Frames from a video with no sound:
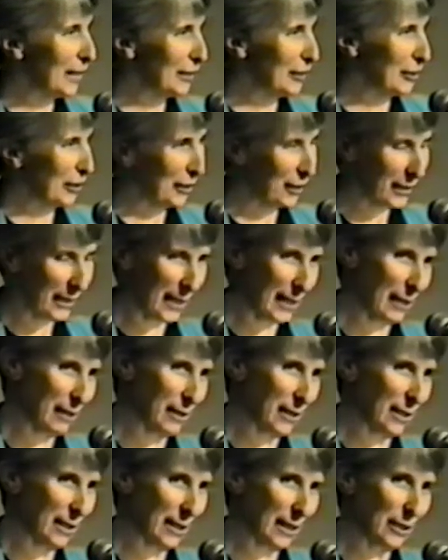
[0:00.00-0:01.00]
just the
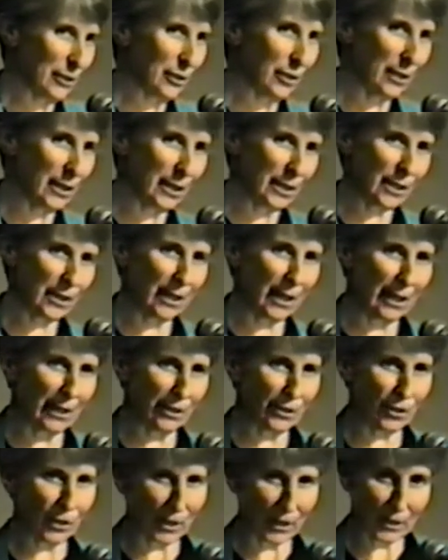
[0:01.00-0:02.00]
Aryan Nation. It's not
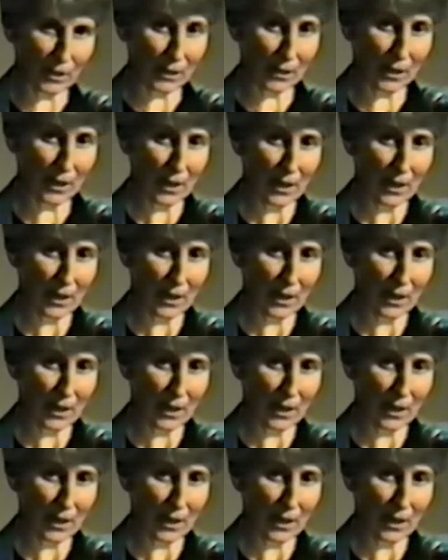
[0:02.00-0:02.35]
just